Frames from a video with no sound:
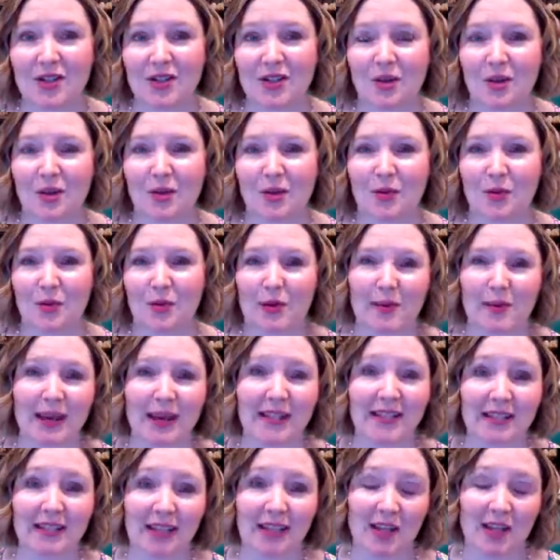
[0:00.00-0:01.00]
So we
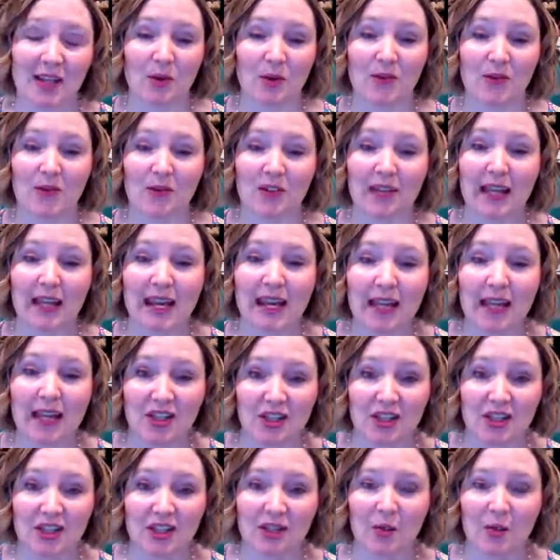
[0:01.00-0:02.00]
might say that we feel
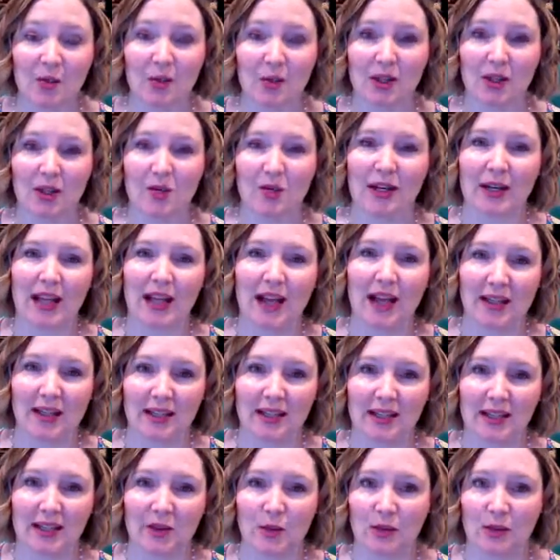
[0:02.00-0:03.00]
anxious when in
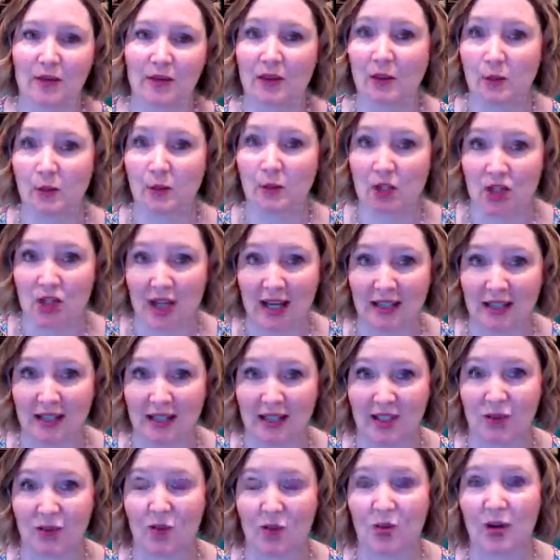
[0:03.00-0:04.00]
reality we feel
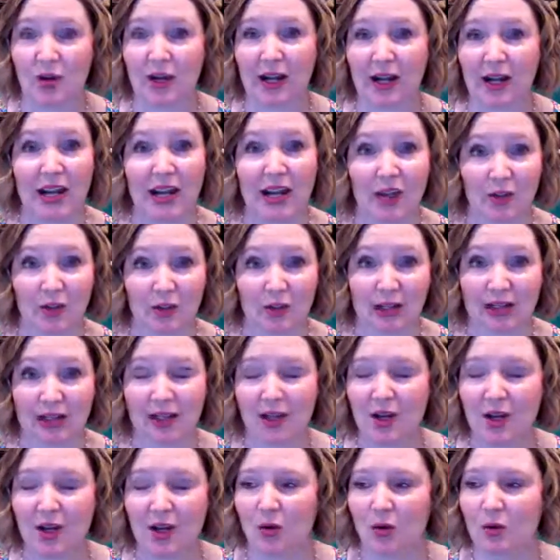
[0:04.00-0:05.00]
rejected or
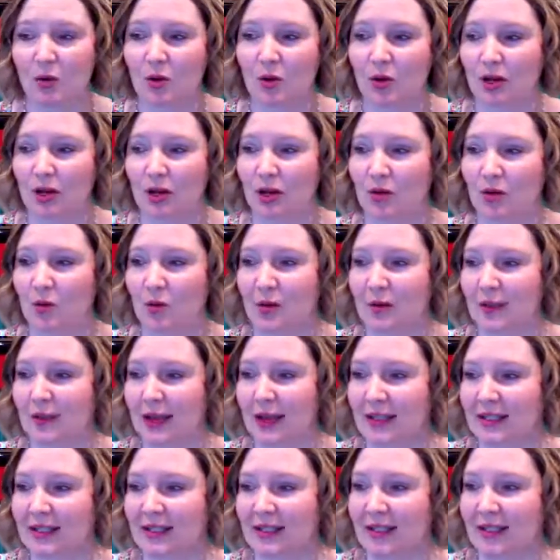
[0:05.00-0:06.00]
angry. Or we
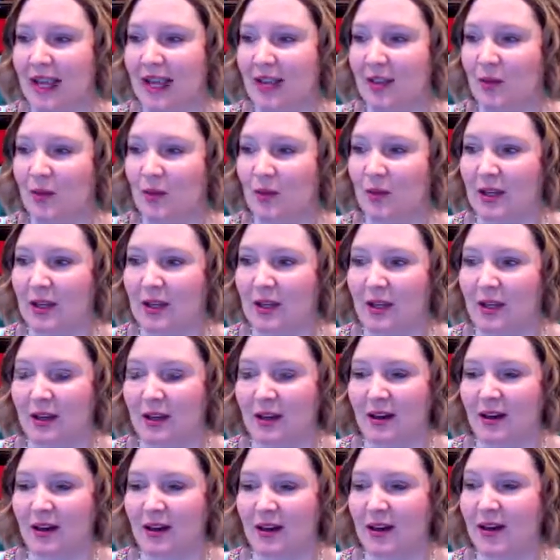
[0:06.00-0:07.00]
might say that
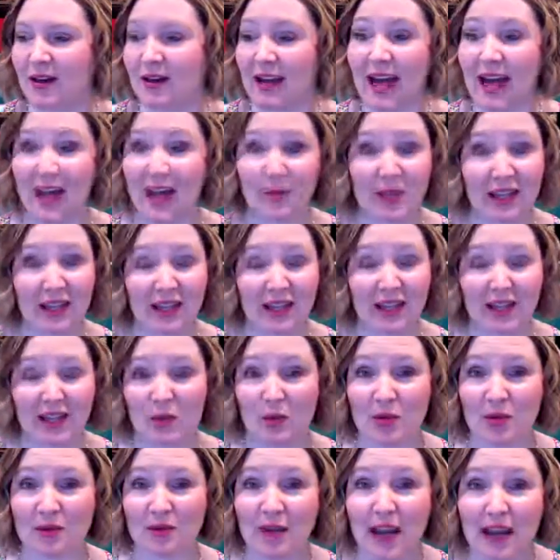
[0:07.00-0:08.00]
we are happy and
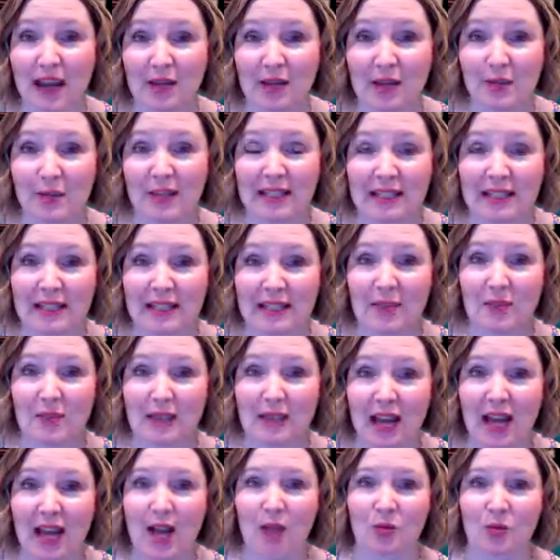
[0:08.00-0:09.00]
that we're fine, but deep
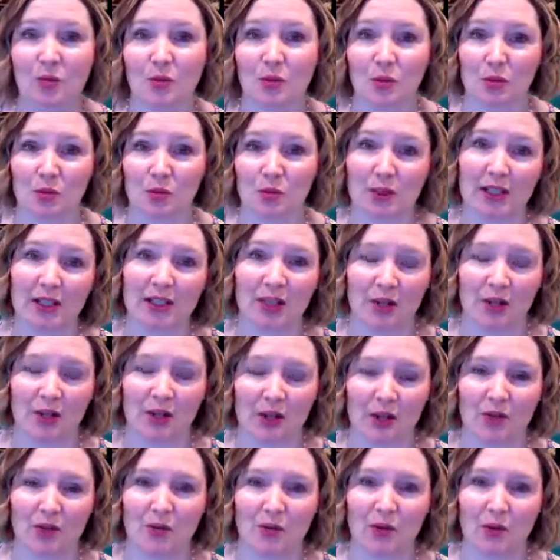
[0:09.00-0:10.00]
down we're really
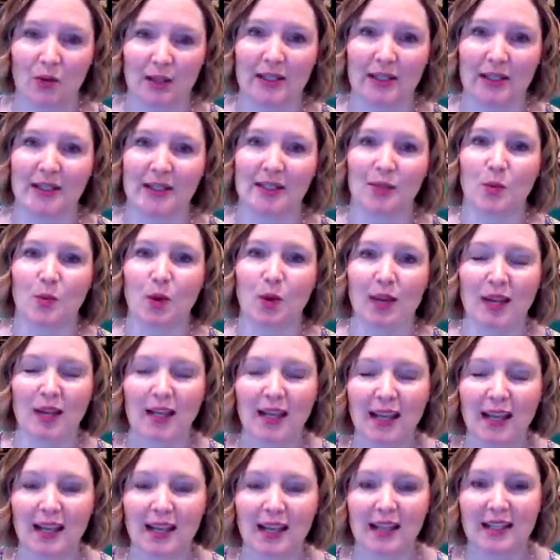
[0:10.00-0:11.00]
hurt and we're really
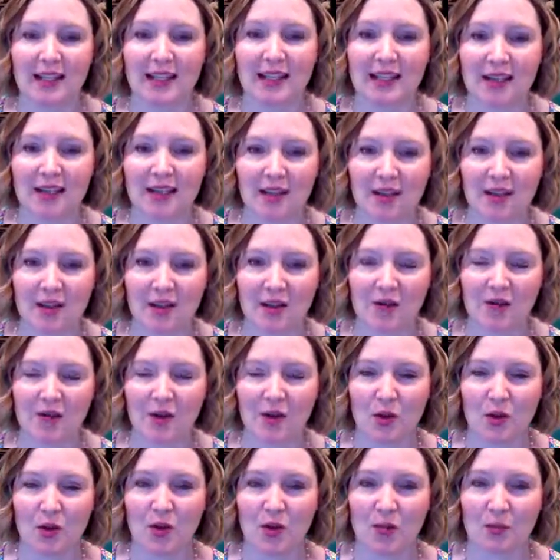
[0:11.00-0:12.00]
disappointed. It takes a lot of
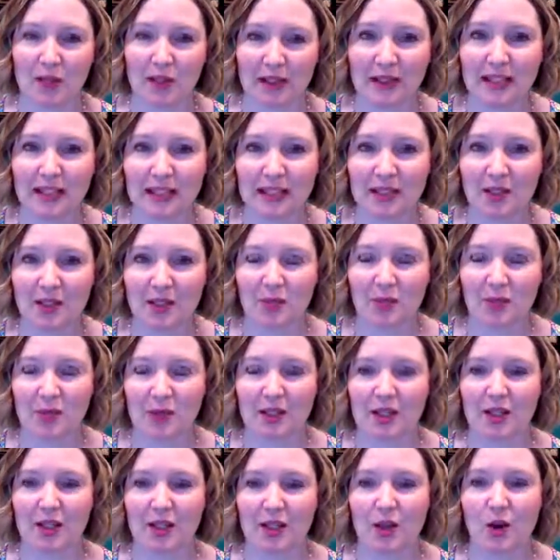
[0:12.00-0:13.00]
vulnerability to
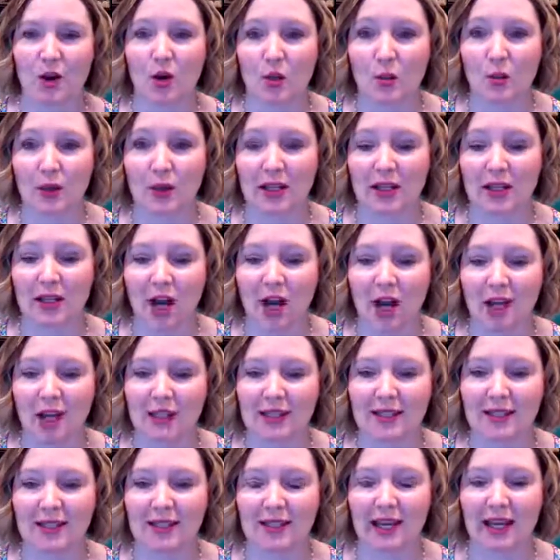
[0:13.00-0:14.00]
be open and
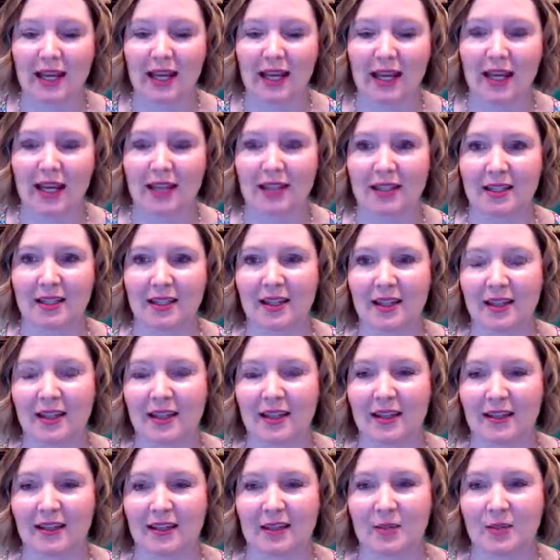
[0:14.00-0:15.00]
honest, and
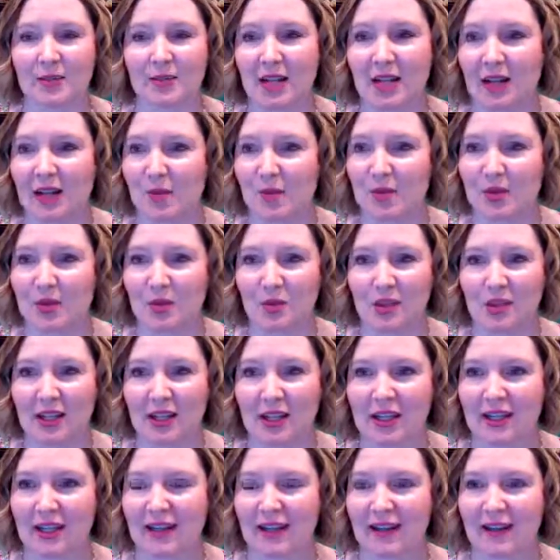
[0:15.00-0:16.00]
sometimes
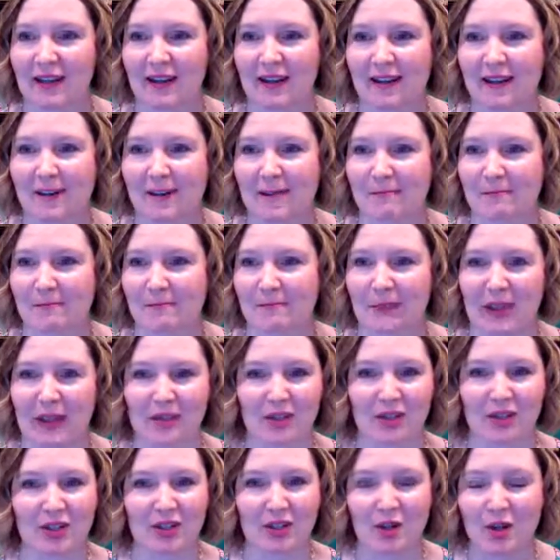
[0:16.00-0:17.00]
we
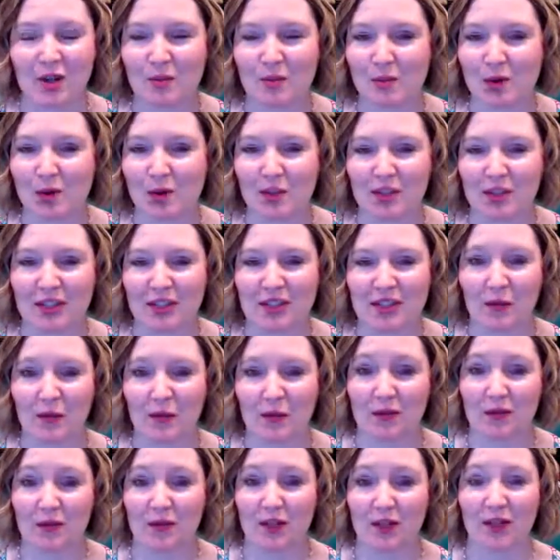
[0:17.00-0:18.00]
have certain emotions that
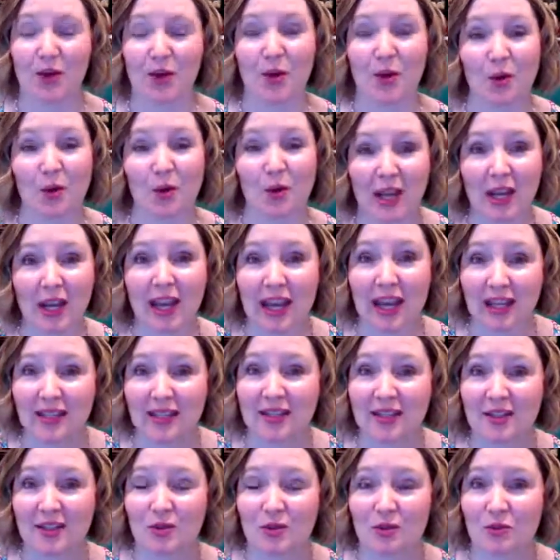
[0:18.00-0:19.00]
we feel are
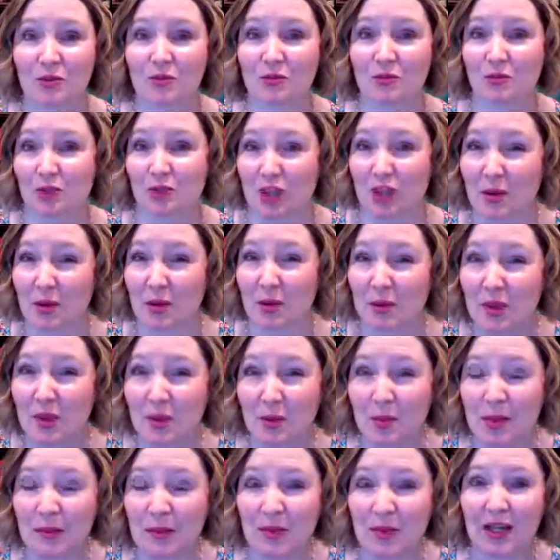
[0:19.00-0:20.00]
okay to share with
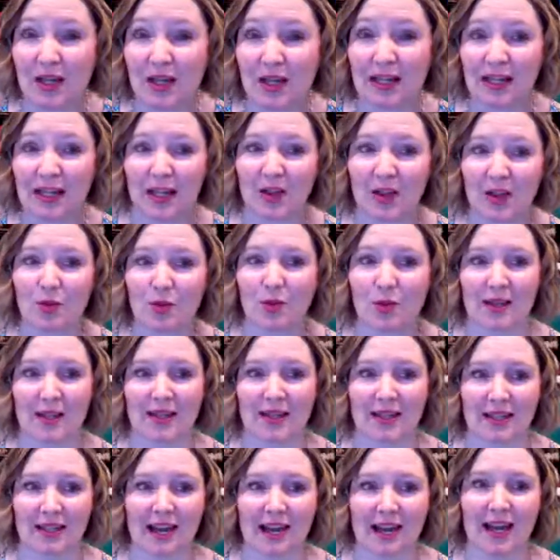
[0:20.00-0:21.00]
other people and other
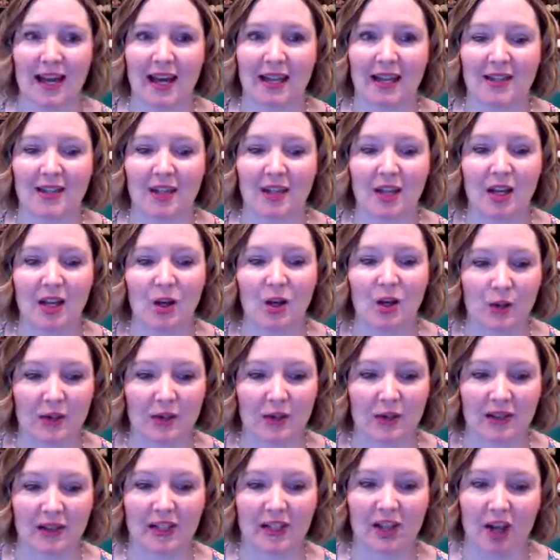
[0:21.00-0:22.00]
ones that
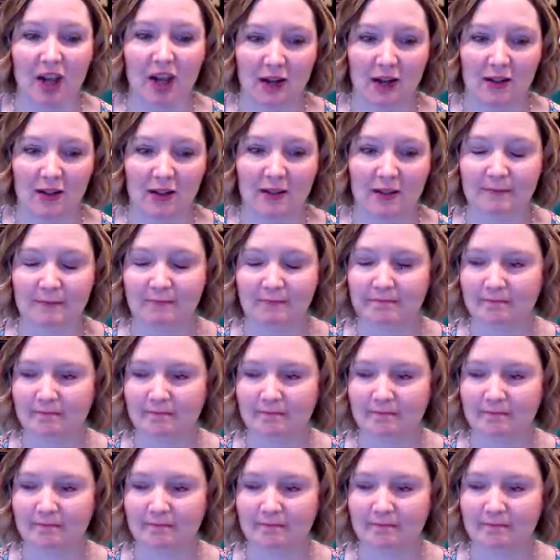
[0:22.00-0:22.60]
we feel aren't.